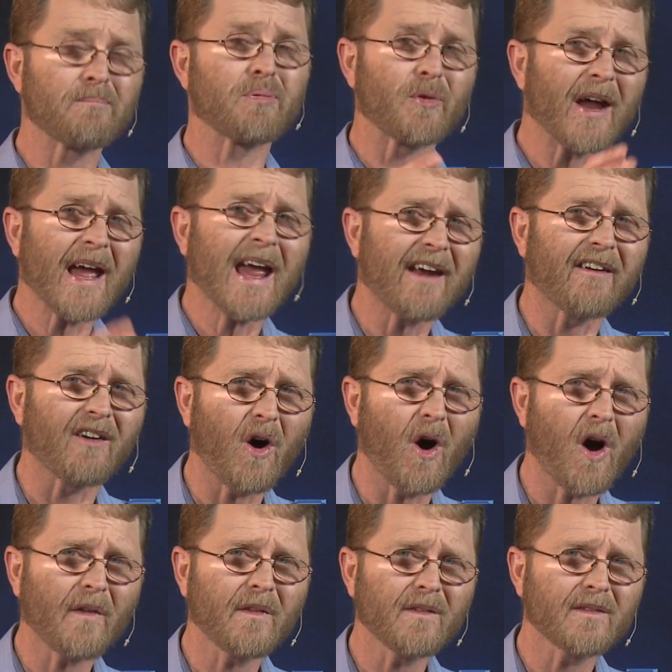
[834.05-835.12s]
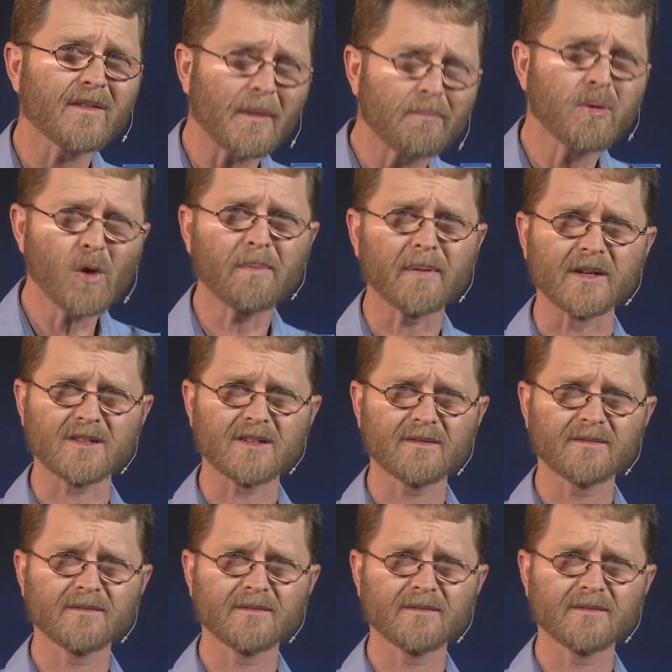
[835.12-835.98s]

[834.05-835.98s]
prayer on the pulpit.